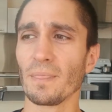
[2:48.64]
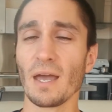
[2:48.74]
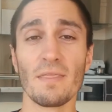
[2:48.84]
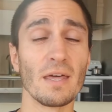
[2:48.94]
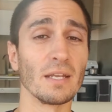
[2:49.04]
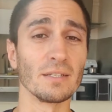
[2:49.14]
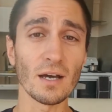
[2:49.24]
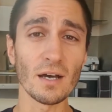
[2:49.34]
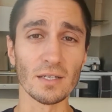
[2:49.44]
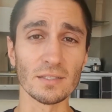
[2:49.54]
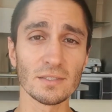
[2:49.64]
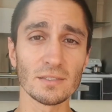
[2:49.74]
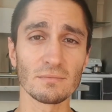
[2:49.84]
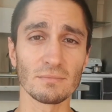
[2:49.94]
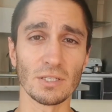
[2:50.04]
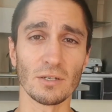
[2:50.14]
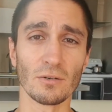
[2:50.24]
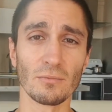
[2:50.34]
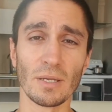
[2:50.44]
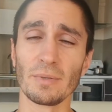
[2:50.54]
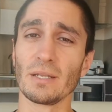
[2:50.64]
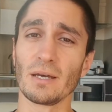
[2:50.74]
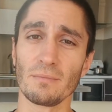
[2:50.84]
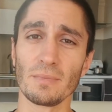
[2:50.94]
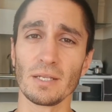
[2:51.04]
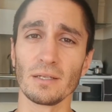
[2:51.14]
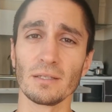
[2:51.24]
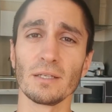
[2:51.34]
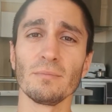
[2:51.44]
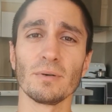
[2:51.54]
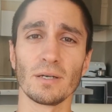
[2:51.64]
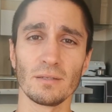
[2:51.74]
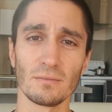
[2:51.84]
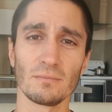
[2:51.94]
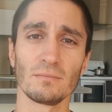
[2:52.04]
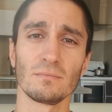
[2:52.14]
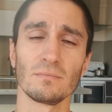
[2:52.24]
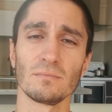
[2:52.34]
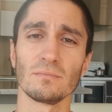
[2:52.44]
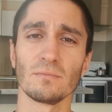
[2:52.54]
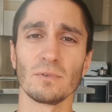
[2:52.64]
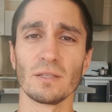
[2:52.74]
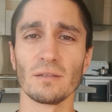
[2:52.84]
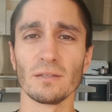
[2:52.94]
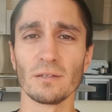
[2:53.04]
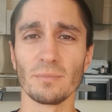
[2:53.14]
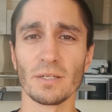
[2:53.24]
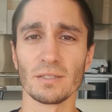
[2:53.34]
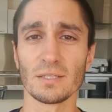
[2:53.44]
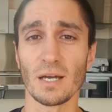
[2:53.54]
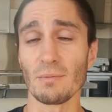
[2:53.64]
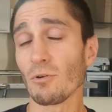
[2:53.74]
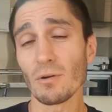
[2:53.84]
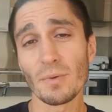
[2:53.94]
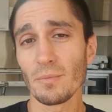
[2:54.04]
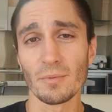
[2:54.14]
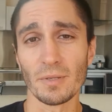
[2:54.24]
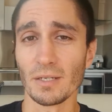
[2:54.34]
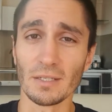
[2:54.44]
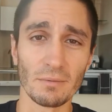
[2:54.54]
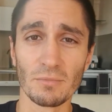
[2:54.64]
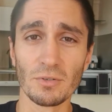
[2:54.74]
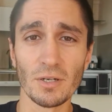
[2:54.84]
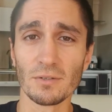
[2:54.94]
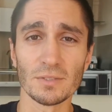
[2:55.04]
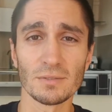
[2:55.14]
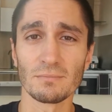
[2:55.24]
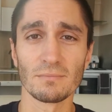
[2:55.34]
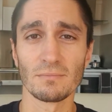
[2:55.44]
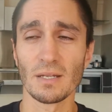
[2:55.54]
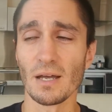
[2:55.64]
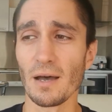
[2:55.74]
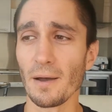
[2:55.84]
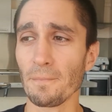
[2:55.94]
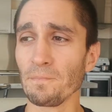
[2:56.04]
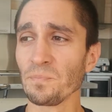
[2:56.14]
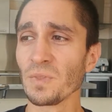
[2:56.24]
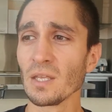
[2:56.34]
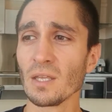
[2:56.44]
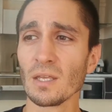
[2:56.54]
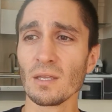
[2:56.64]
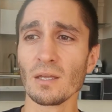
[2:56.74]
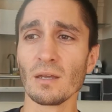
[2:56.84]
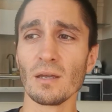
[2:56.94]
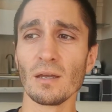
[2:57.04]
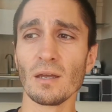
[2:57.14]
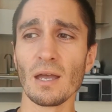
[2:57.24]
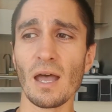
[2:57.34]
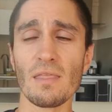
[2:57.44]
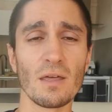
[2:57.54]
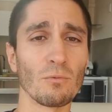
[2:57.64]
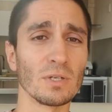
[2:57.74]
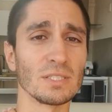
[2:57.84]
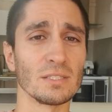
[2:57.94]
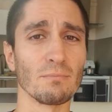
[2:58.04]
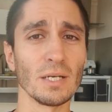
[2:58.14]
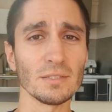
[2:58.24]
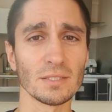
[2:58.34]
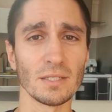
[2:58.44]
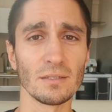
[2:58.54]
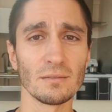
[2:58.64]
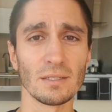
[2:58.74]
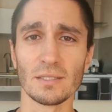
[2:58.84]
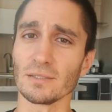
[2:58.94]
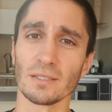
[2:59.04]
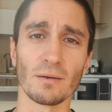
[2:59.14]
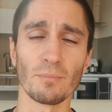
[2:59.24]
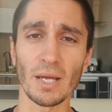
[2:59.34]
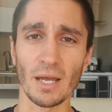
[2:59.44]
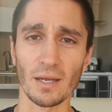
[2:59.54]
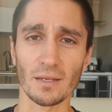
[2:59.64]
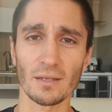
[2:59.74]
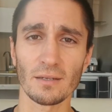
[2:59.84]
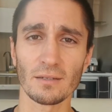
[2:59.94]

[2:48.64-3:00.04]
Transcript: And then it does, maybe not immediately, but with a little bit of time, or maybe immediately, who knows. um, and then once it's melted, it doesn't come back.